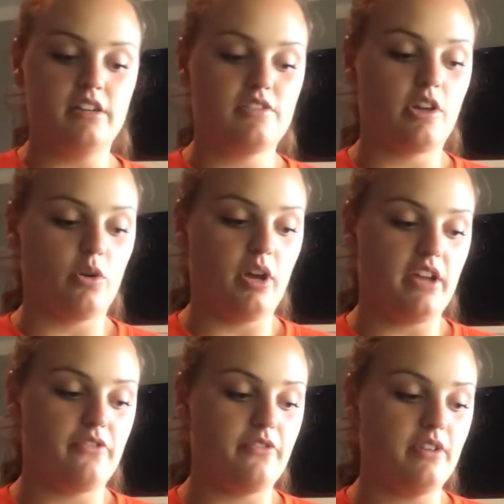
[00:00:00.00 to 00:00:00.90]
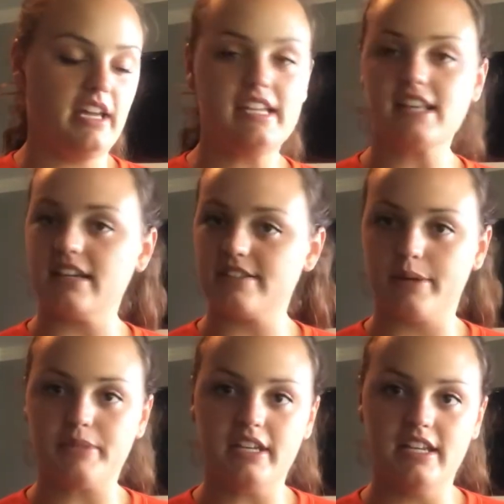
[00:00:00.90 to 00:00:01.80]
So if he's got
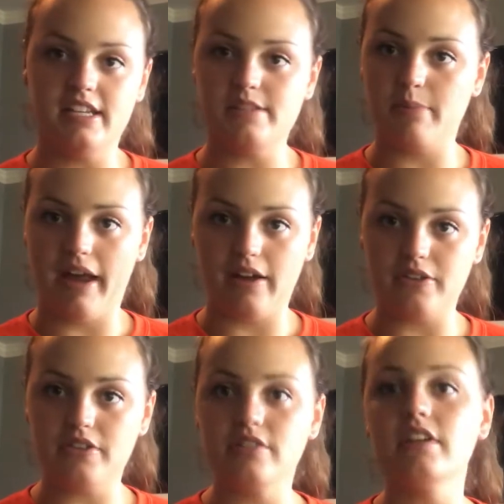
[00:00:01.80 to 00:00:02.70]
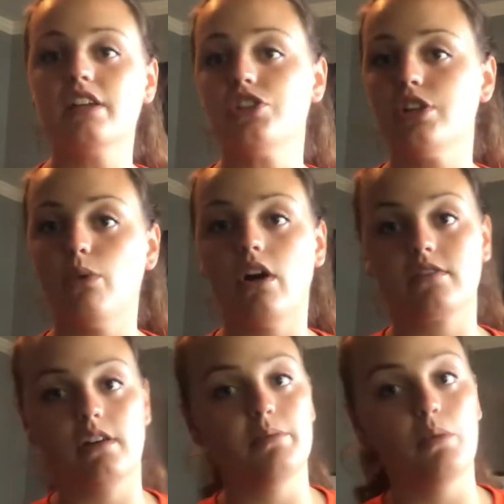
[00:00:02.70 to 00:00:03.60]
something in his mouth and she
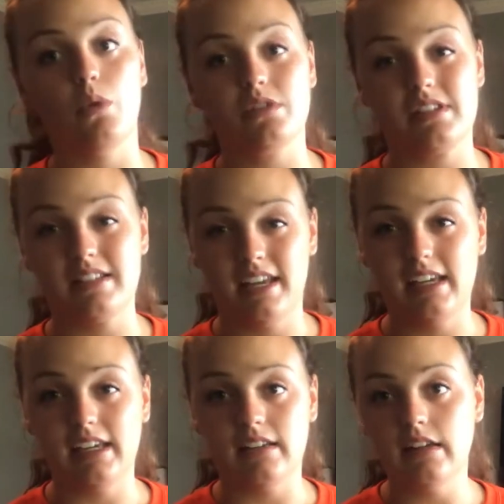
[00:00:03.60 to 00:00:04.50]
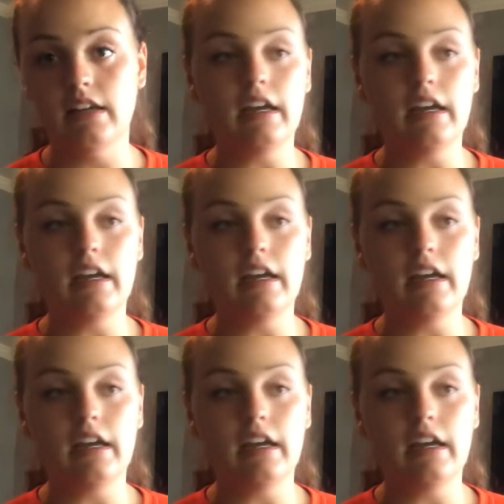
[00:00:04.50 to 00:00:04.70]
walks up and wants to take it,